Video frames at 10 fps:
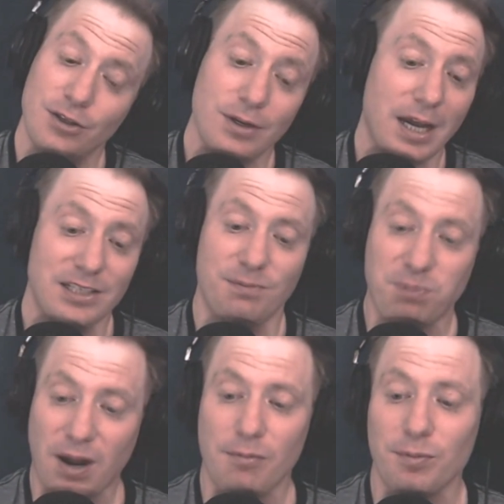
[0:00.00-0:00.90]
Now, you
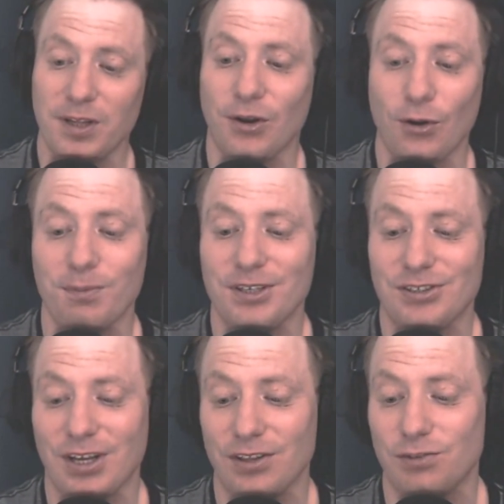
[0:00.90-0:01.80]
guys have probably
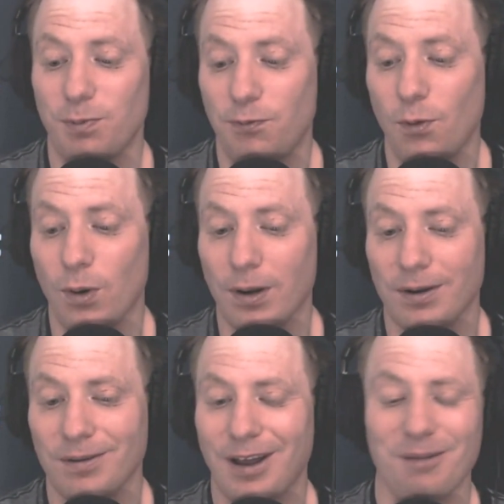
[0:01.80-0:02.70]
heard me say this
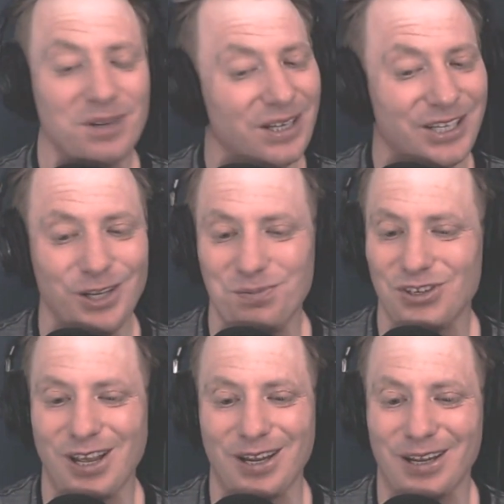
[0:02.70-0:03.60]
before. I'm going to
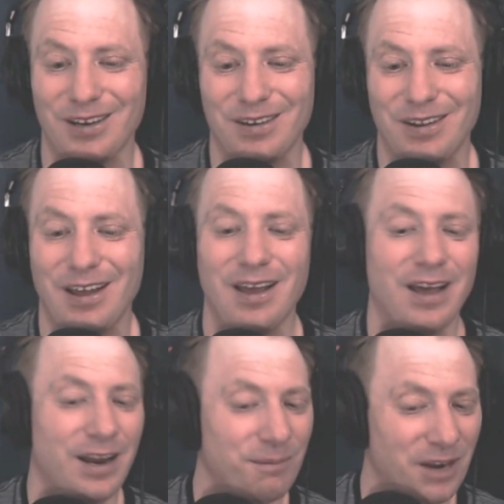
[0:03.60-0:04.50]
keep saying it,
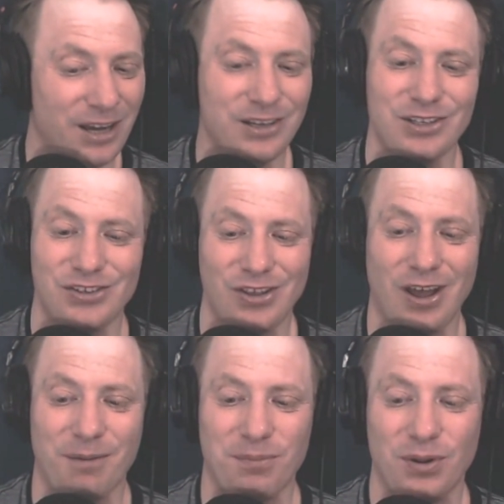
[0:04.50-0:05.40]
and I'm not
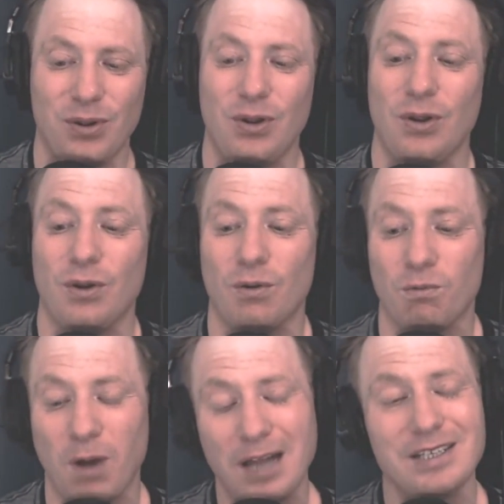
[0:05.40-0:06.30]
going to stop.
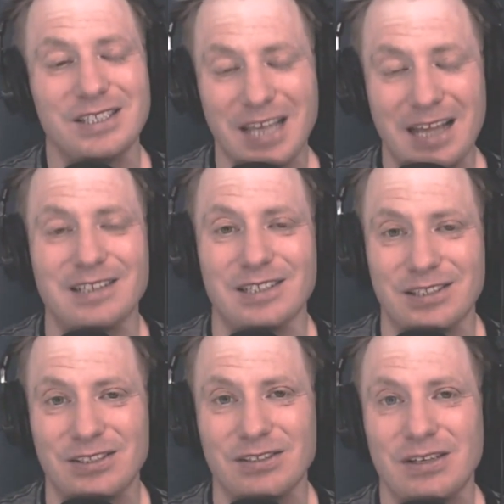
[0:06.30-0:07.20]
Ron
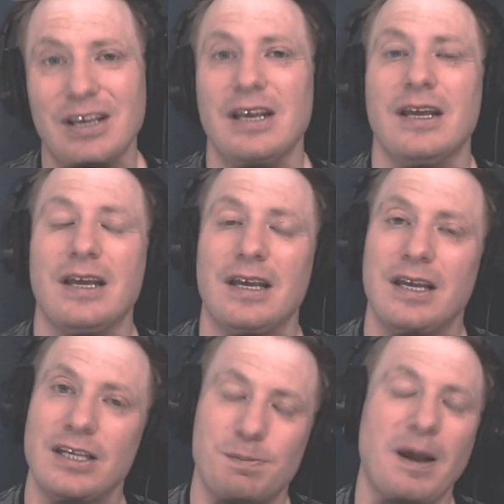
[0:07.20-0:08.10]
DeSantis
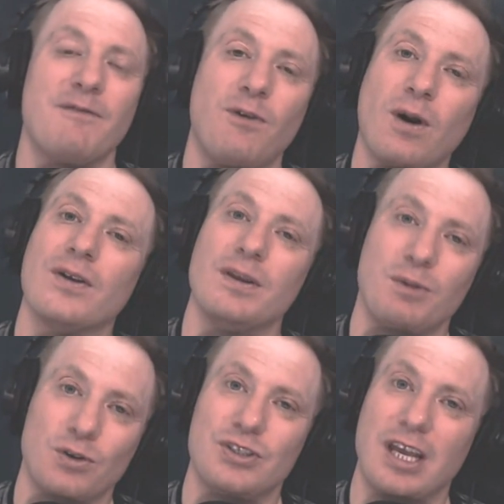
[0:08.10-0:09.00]
is by
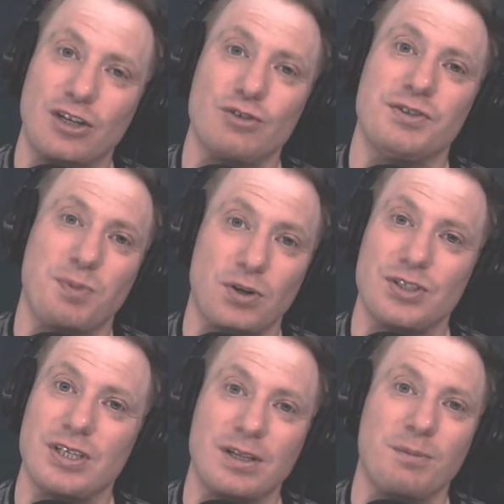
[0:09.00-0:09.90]
far the most
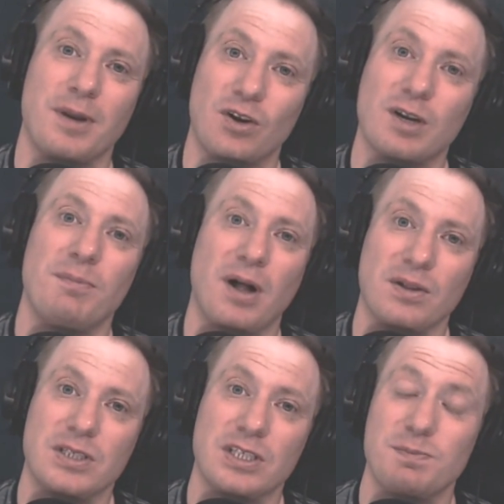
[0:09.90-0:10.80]
dangerous person in
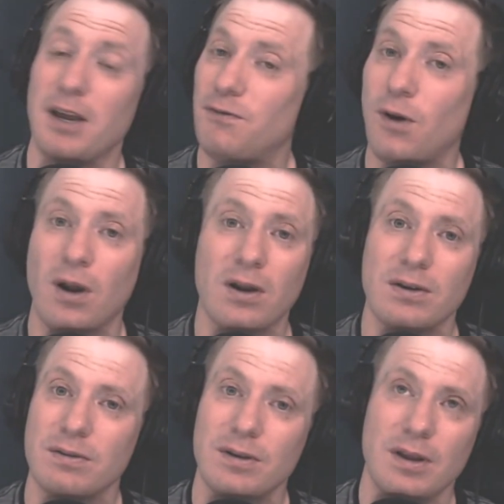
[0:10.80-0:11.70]
American politics, by
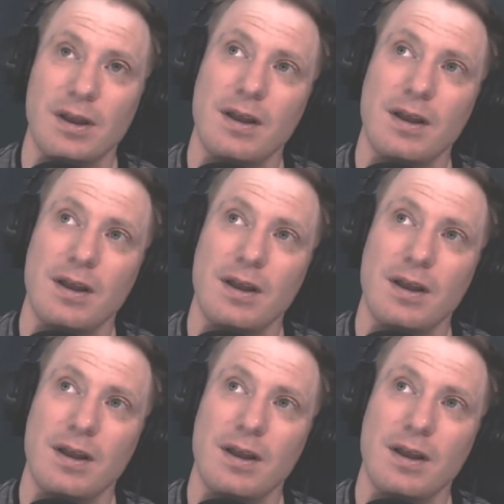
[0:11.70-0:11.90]
far.